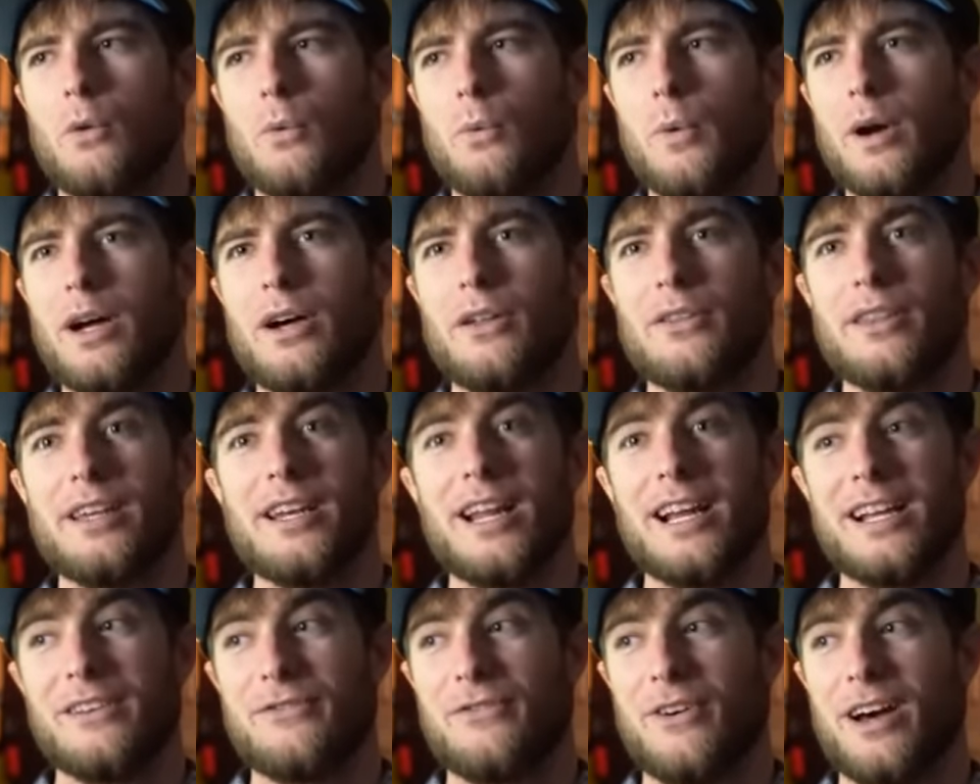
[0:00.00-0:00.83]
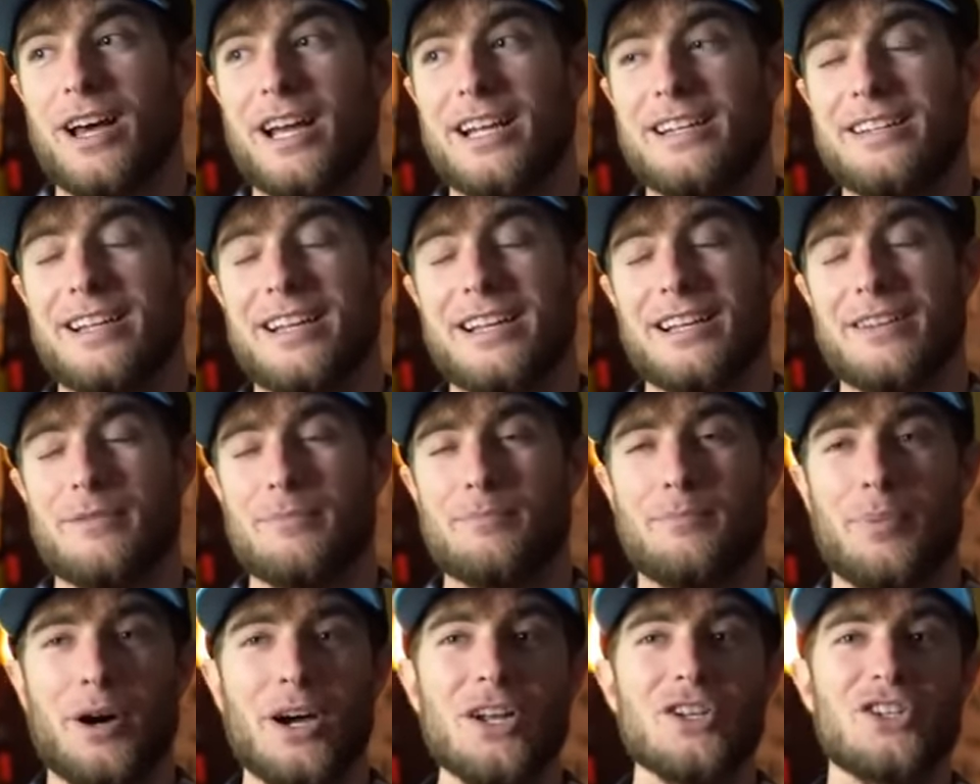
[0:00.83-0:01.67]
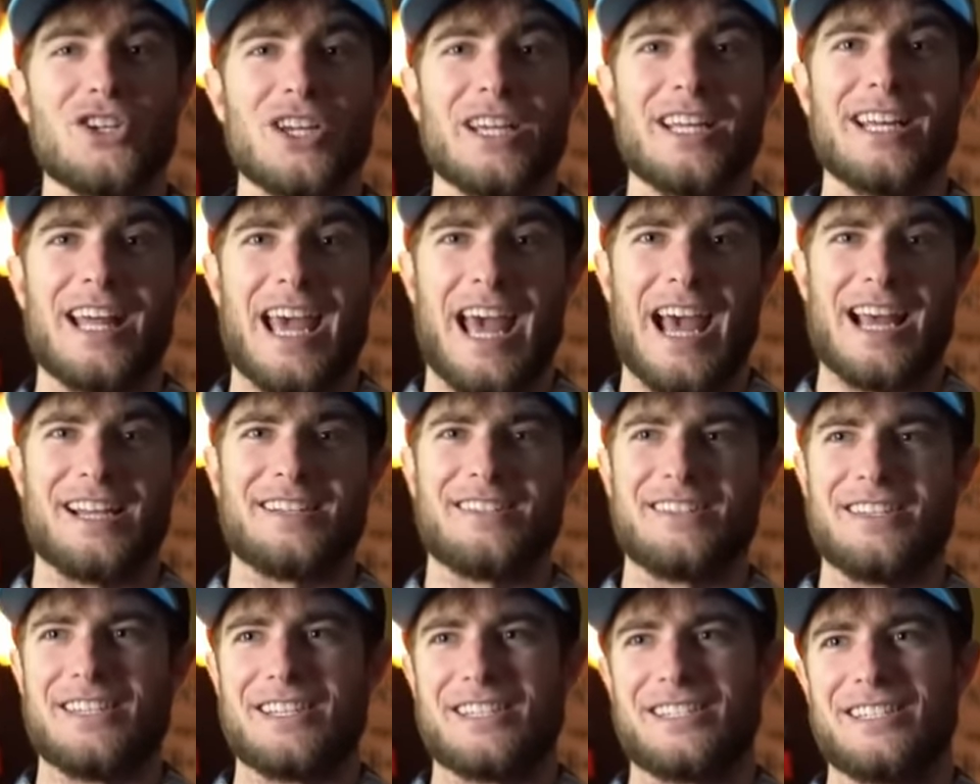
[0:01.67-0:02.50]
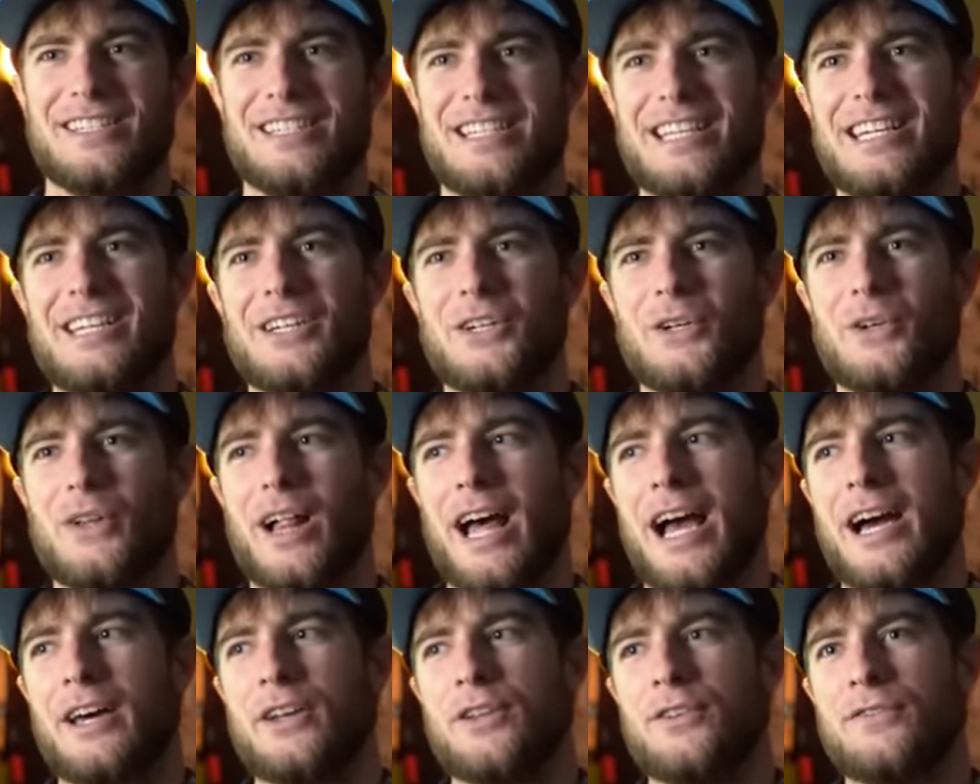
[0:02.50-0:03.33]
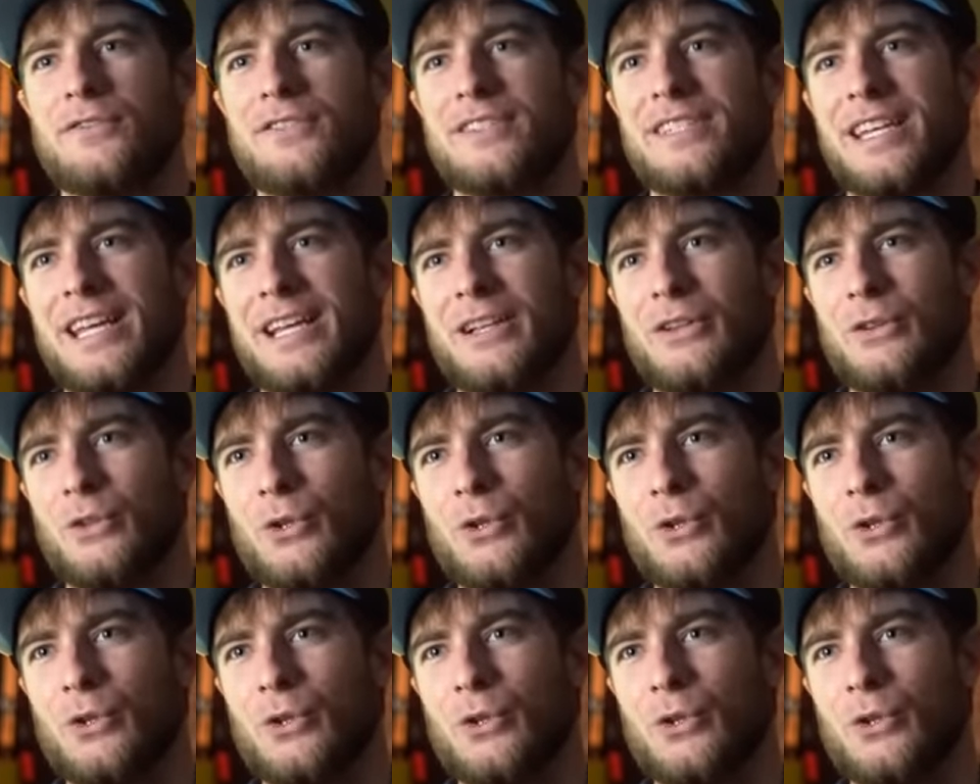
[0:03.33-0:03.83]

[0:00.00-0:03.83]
Well, then I find that Budget has this deal out of St.